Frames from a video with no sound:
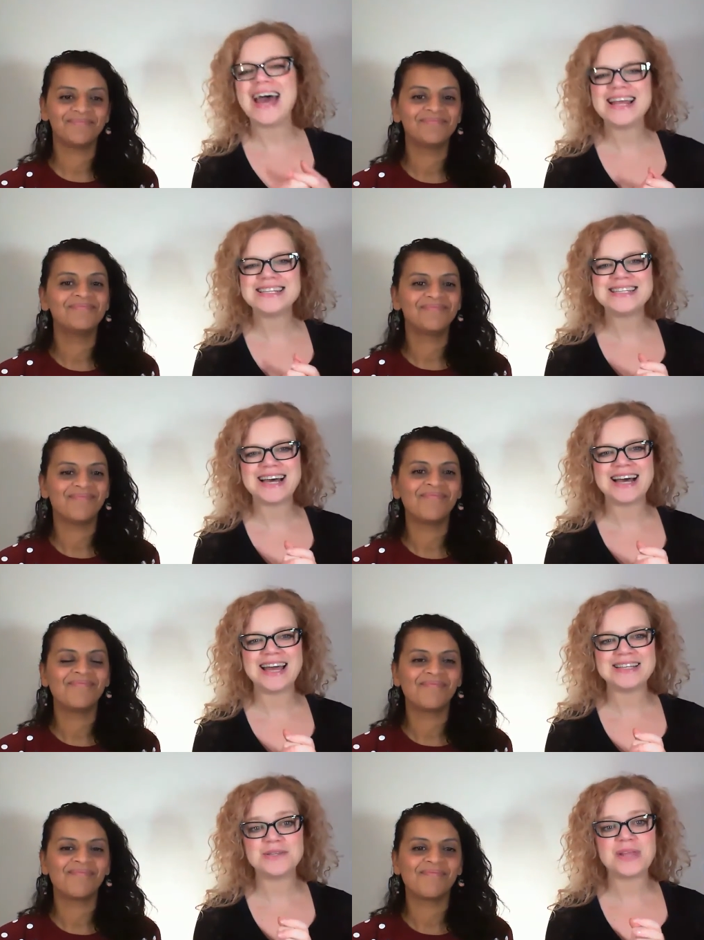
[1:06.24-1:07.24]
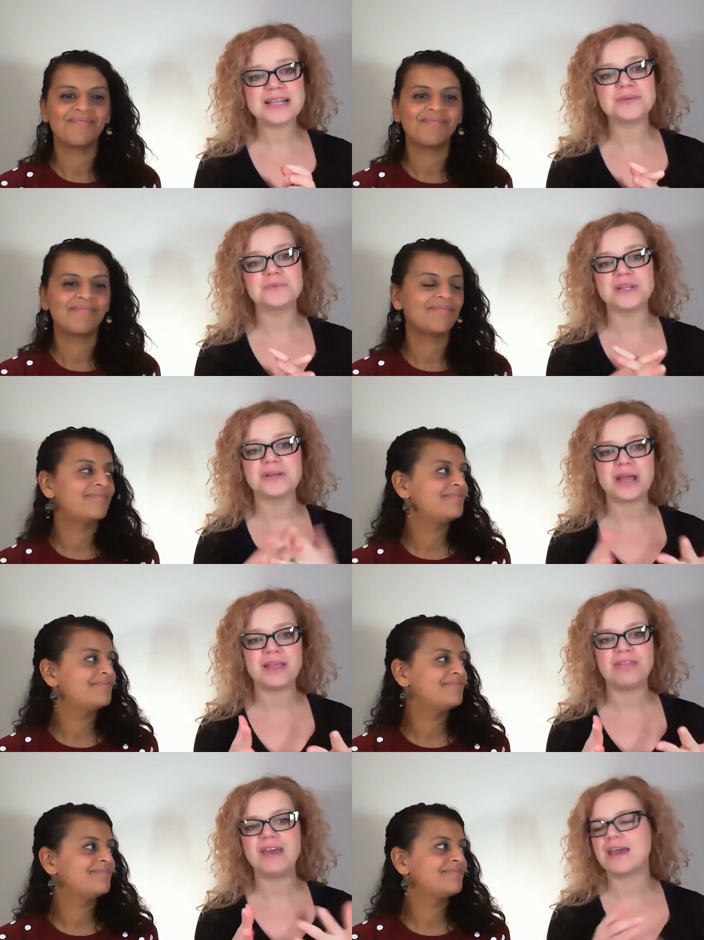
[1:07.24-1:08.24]
Speaker 1: and uh, and so that's a really
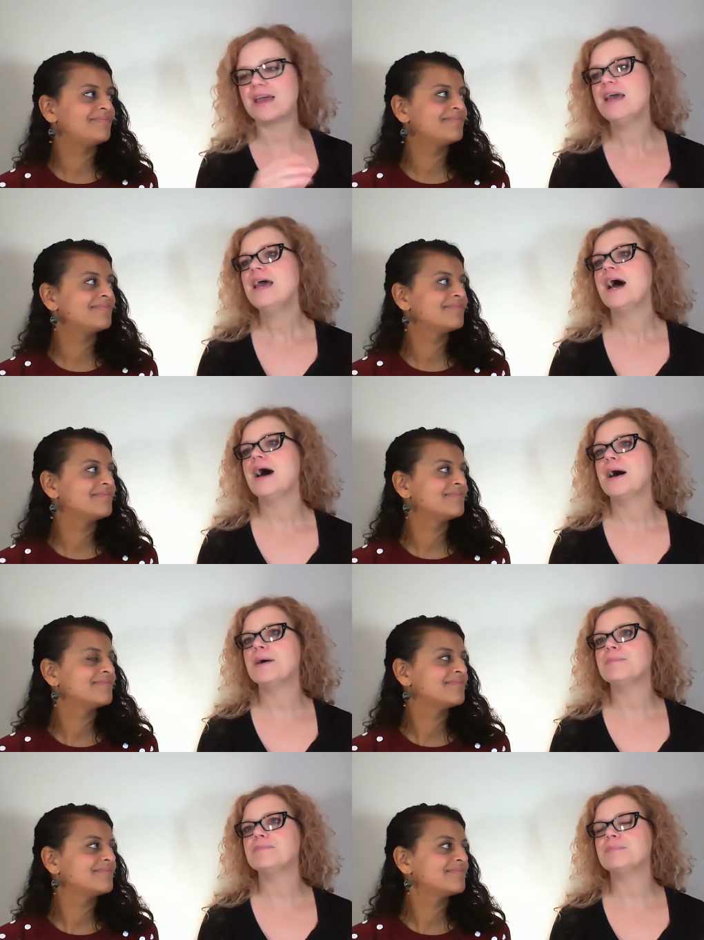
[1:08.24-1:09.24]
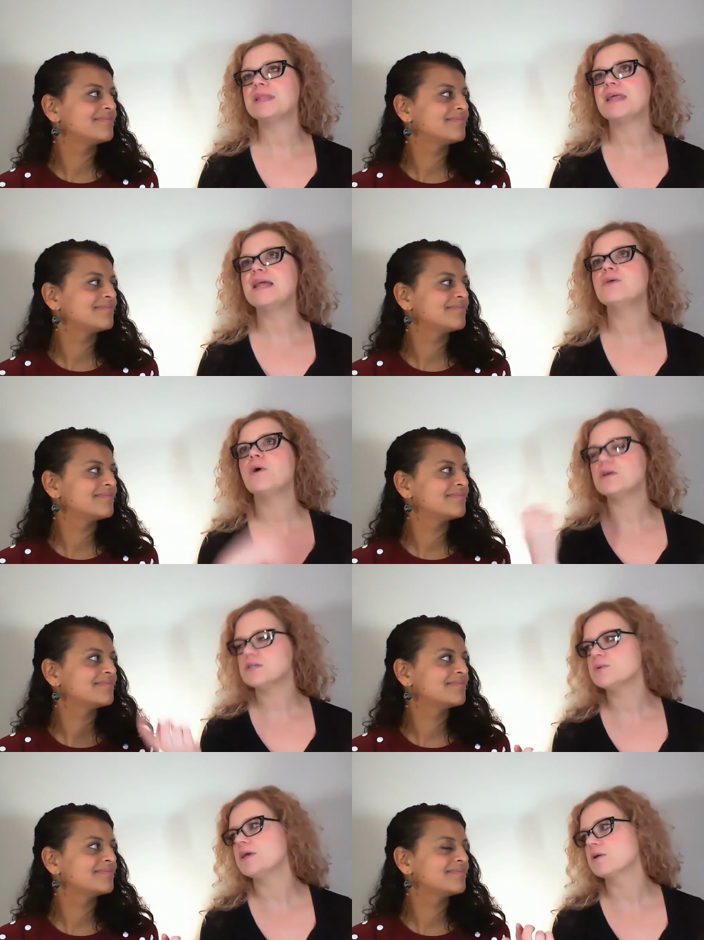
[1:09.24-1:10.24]
great thing. Um, but then you
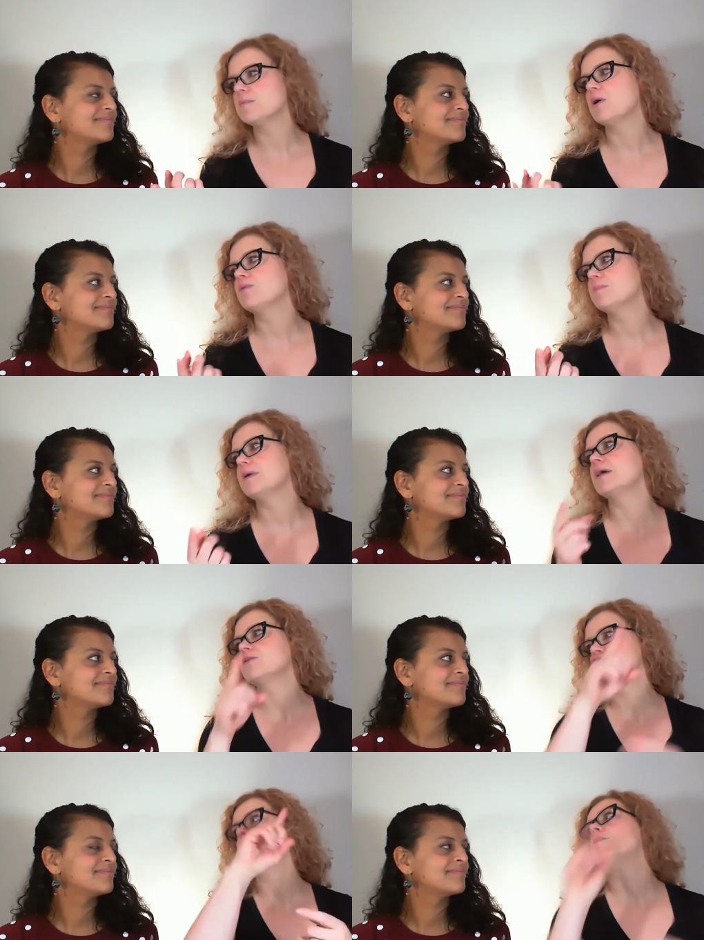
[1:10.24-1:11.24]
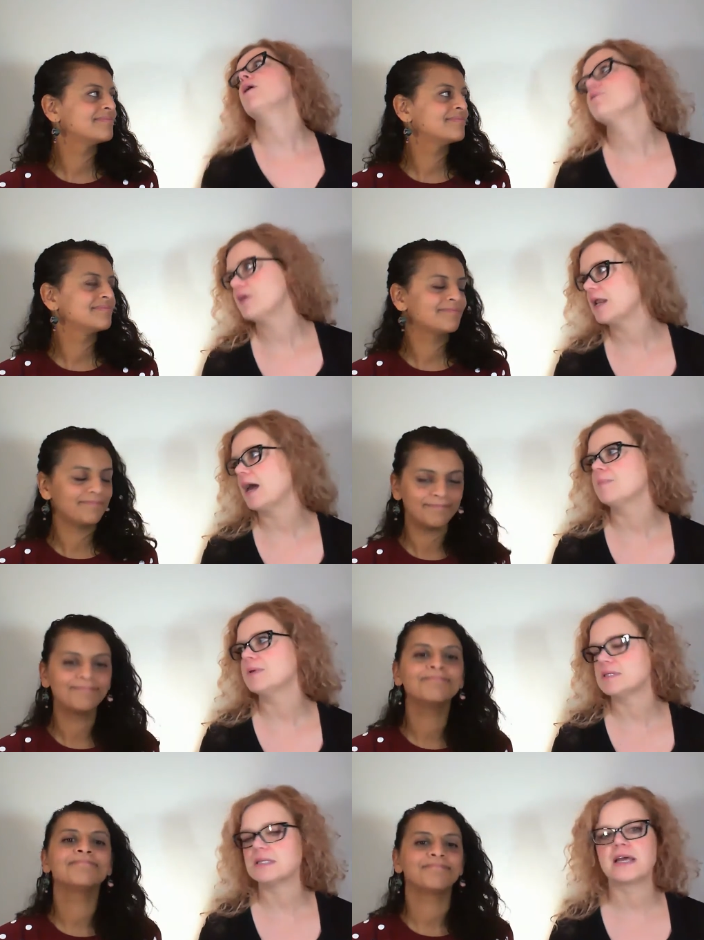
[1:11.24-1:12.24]
also hear about the big drop off that
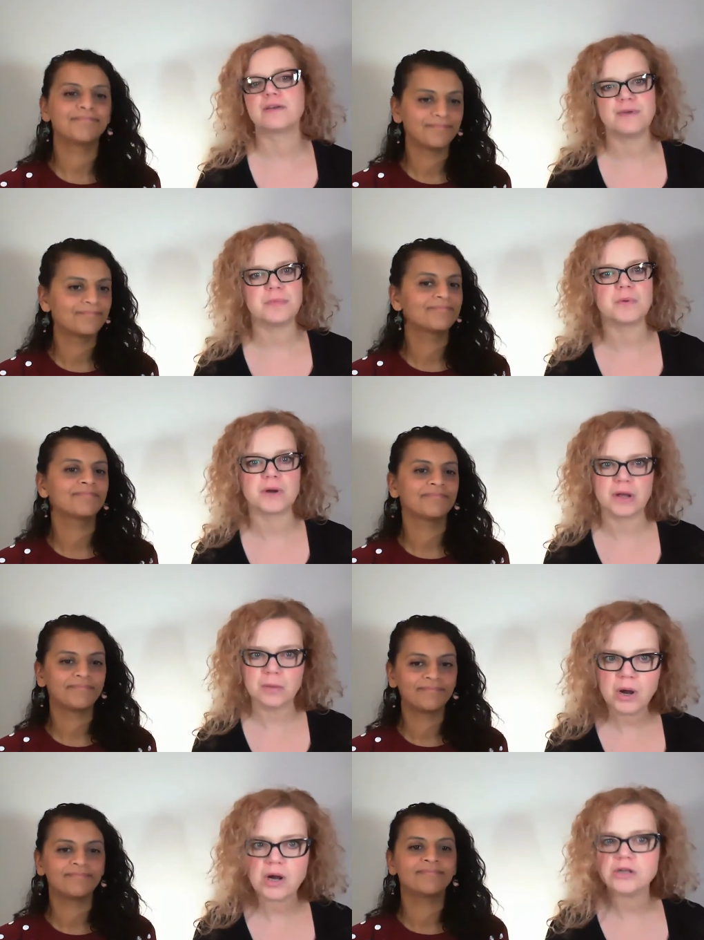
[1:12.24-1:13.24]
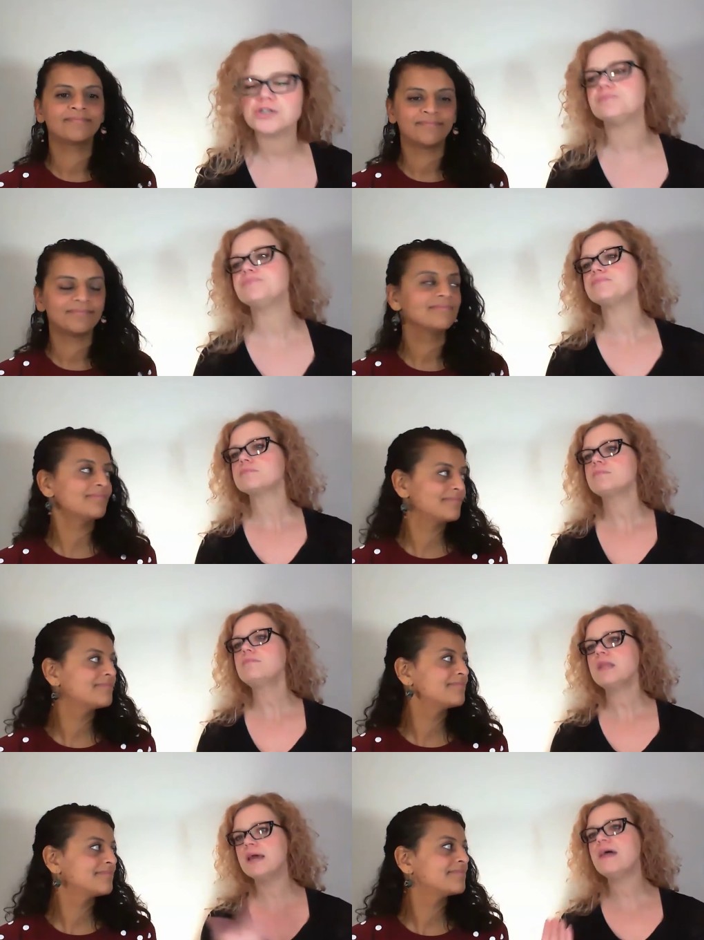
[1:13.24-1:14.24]
happens in like February or March,
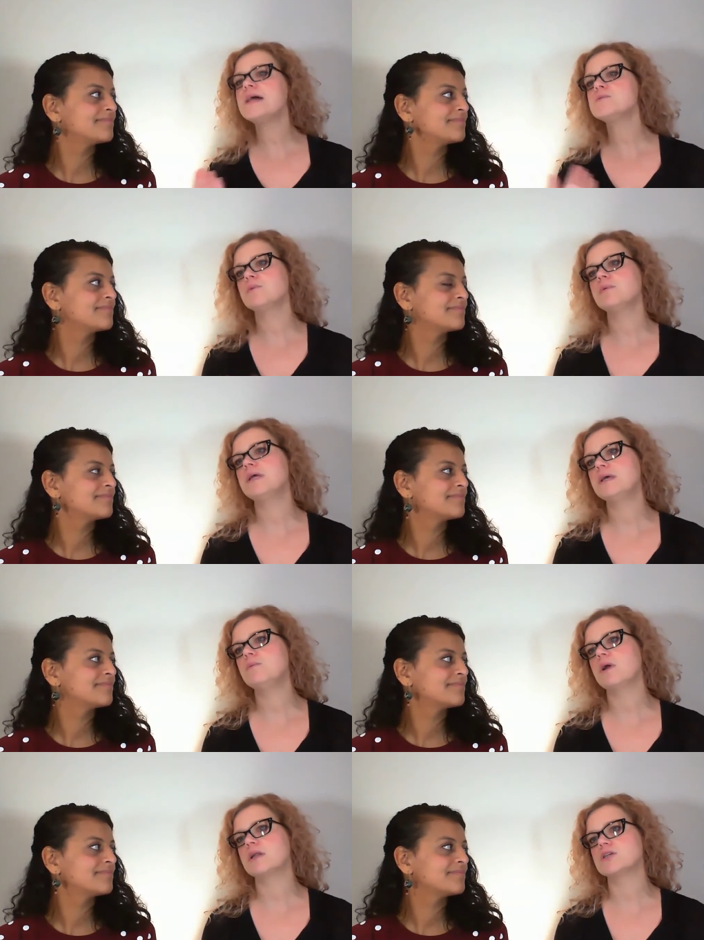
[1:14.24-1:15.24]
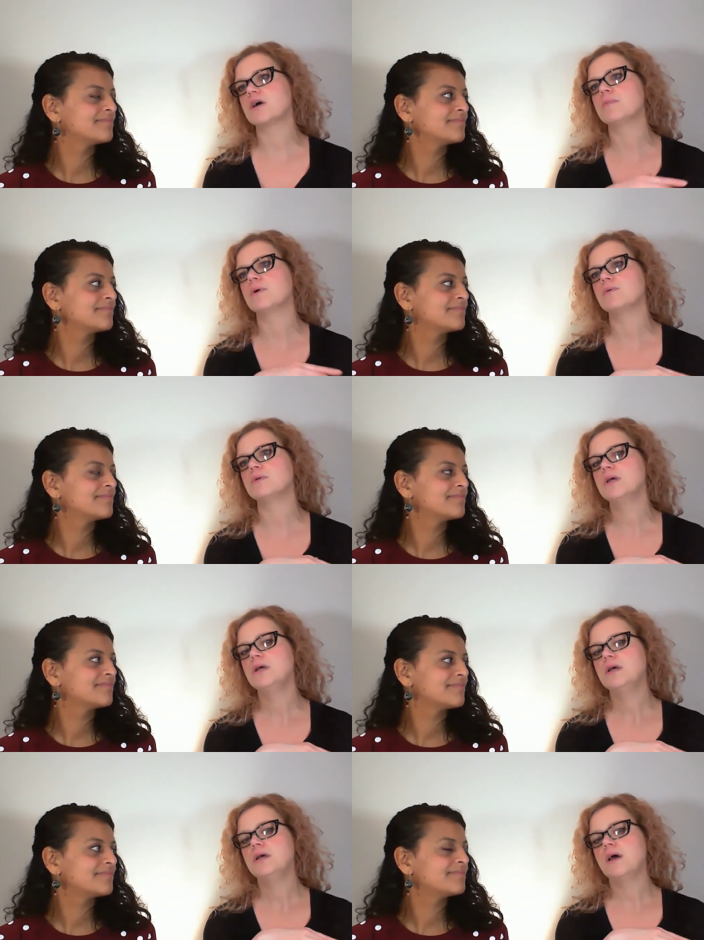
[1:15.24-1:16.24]
and that's what we want to talk about.
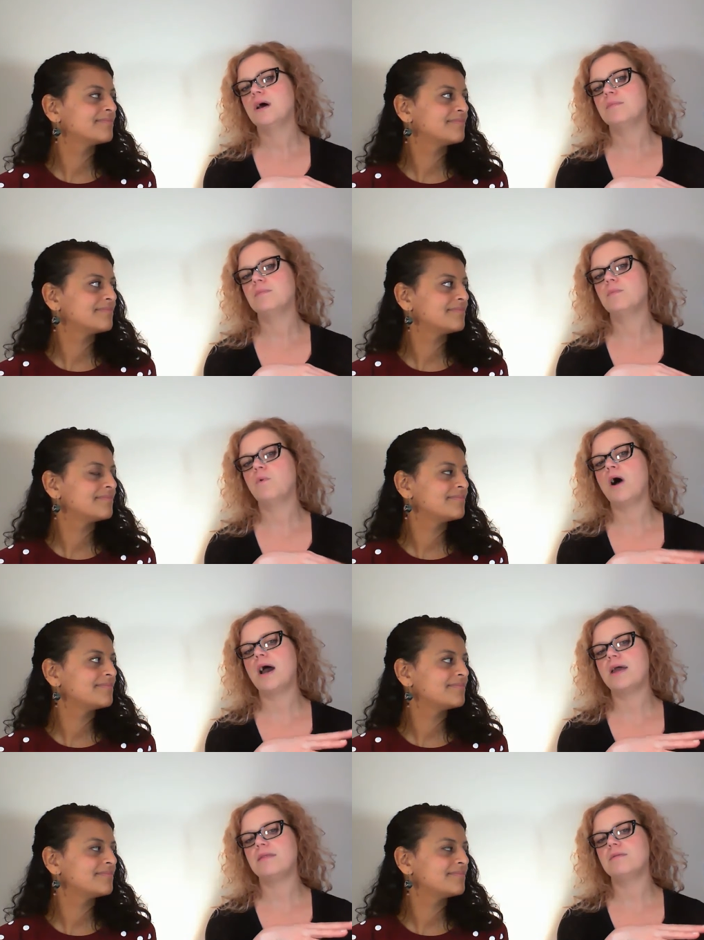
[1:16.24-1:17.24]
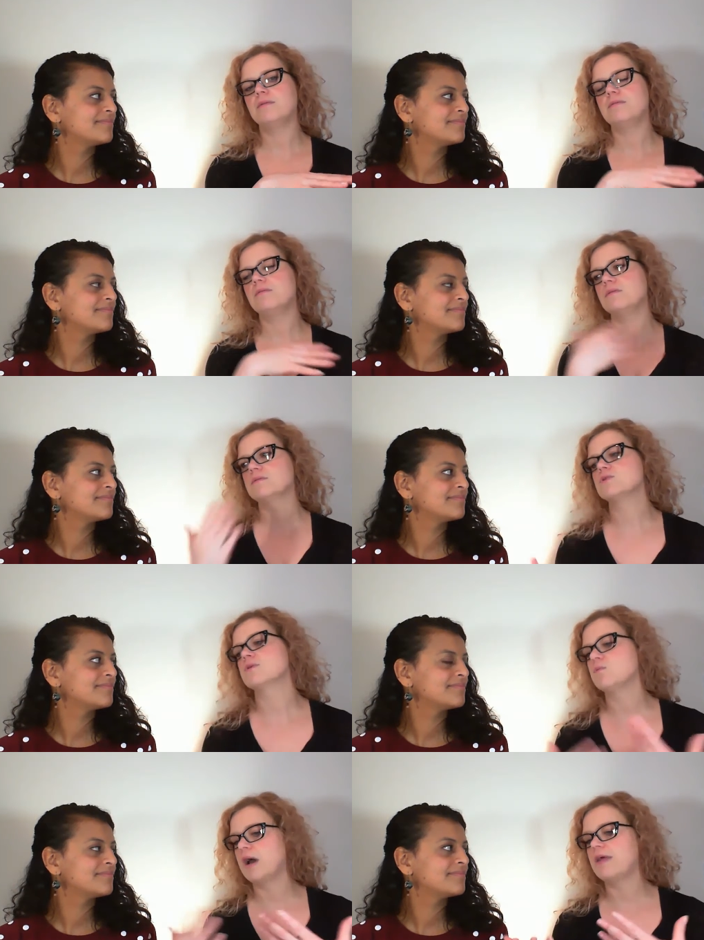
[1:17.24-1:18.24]
Um, why sort
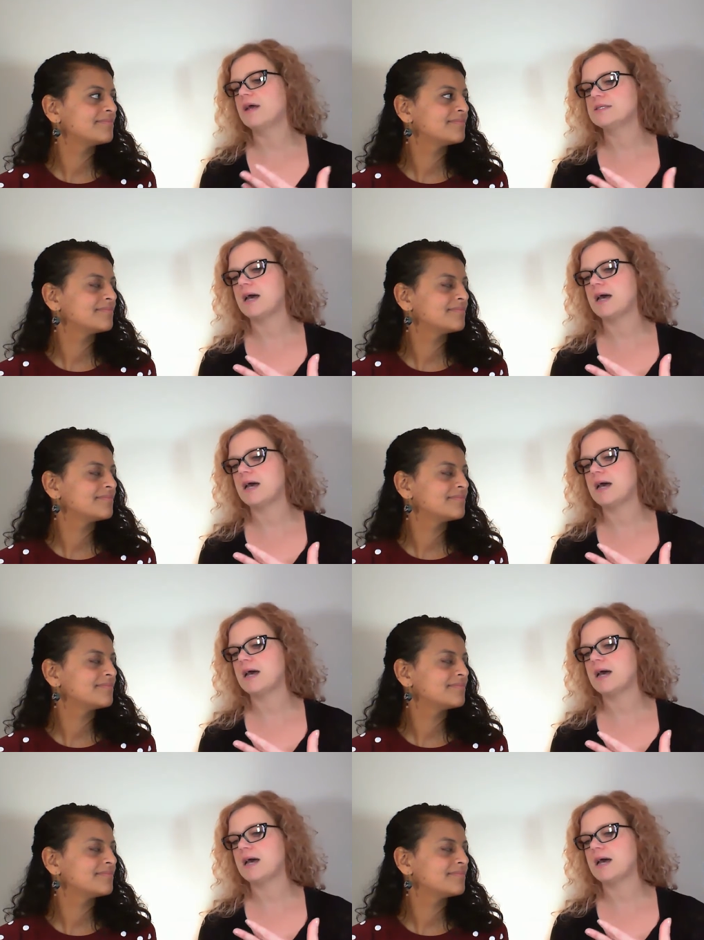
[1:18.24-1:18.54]
of why that's